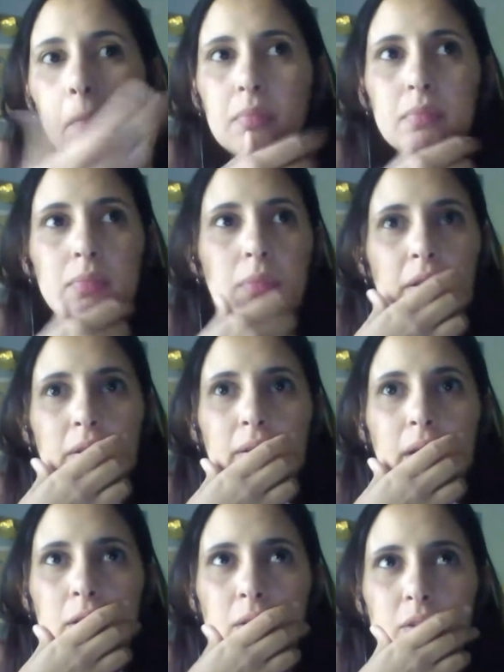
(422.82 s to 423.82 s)
mm,
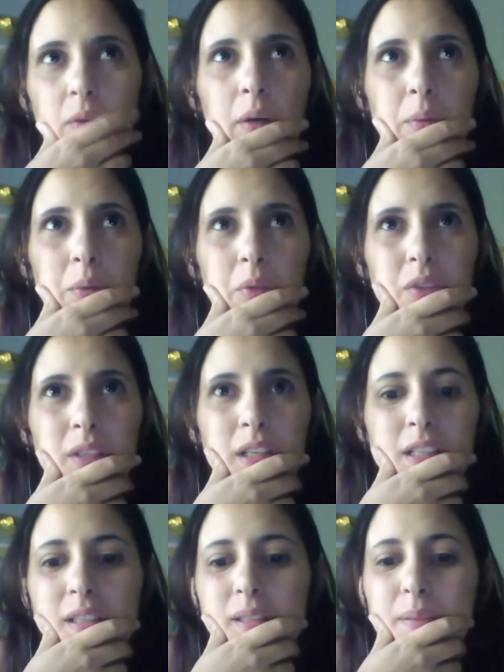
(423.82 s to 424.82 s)
I, I don't know how to
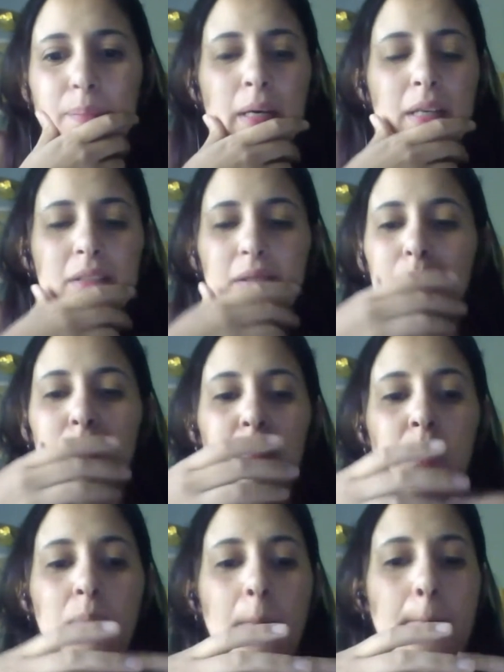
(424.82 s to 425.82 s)
say it, but
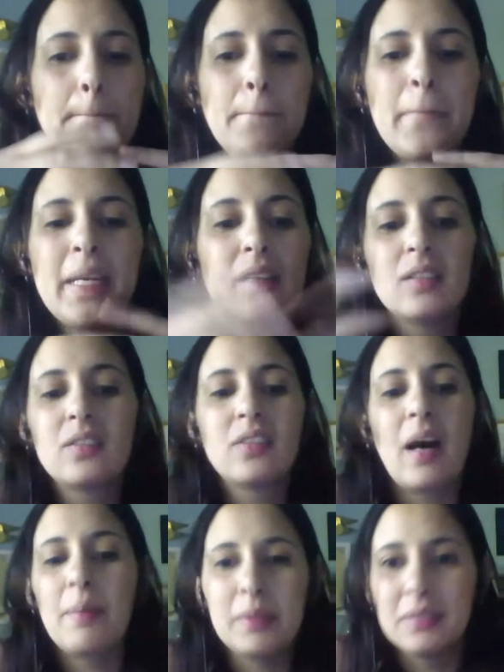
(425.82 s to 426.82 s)
miracles
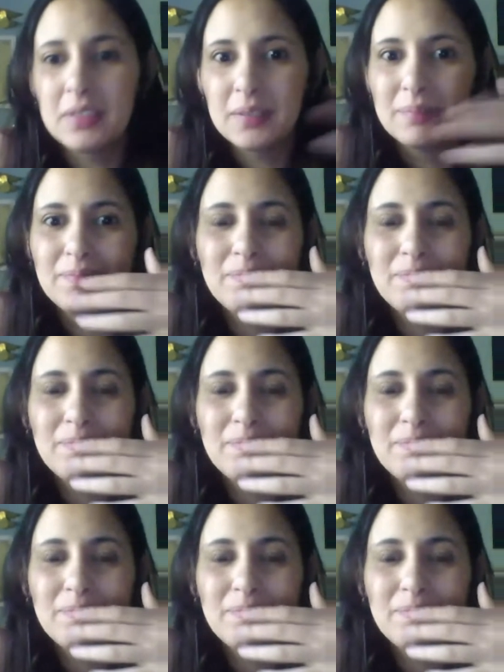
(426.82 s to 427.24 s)
happened.